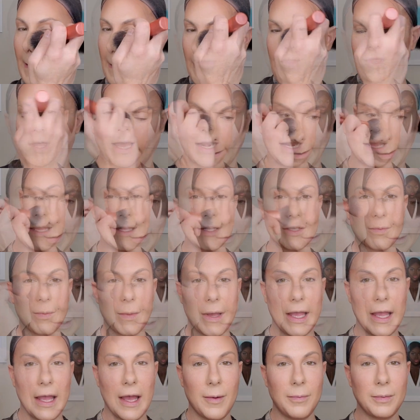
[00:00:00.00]
That is
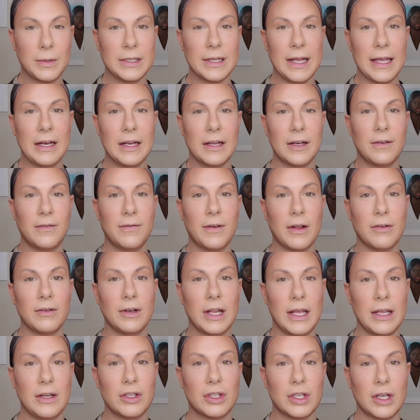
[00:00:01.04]
my updated
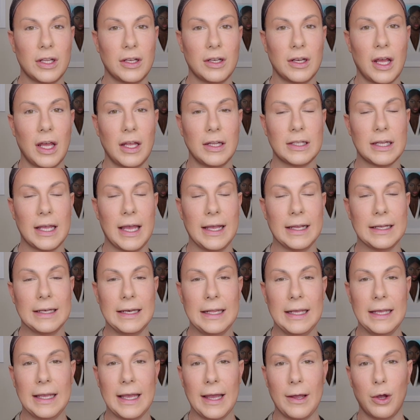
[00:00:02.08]
foundation
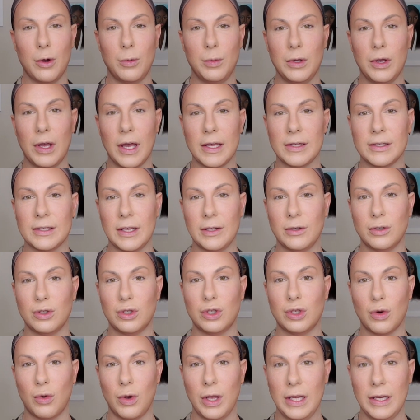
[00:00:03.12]
technique. I hope you guys
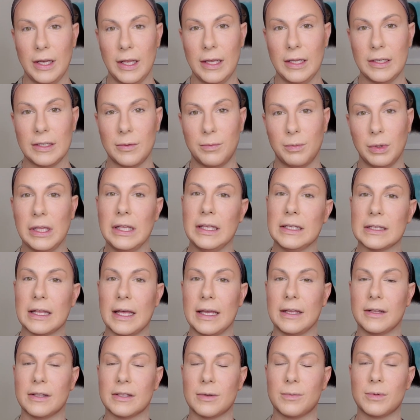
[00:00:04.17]
enjoyed it. Please
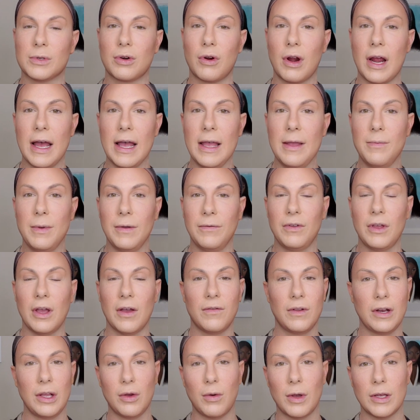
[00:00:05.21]
like and subscribe. If you
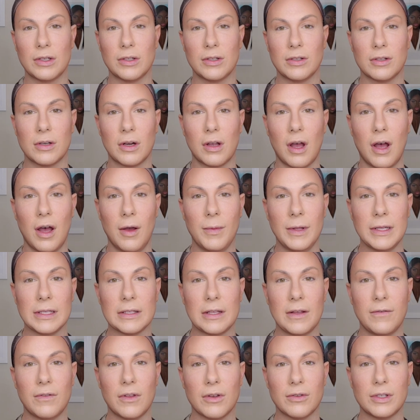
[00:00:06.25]
have any questions or comments,
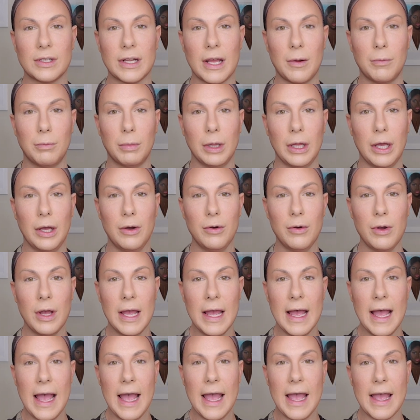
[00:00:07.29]
leave those down below,
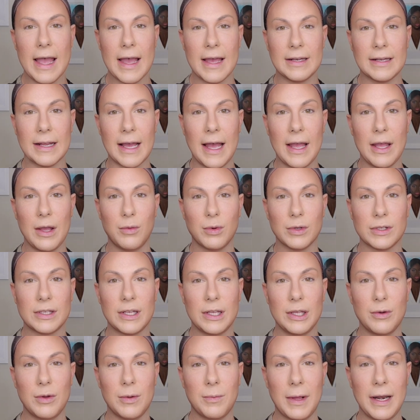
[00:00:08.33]
and I will see
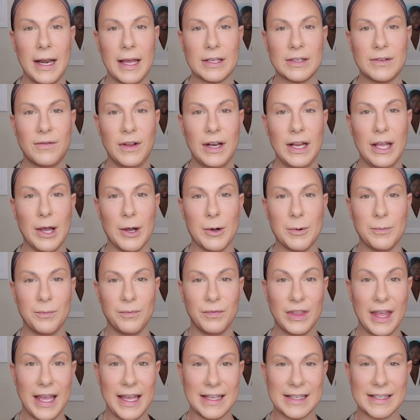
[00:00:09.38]
you in my next video.
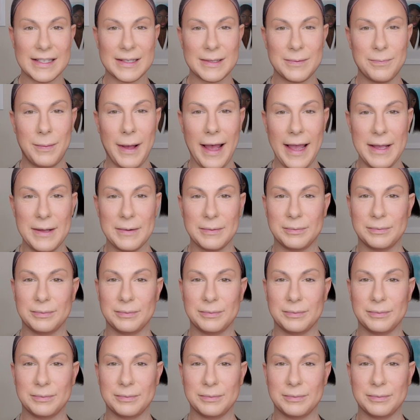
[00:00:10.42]
Thanks. Bye.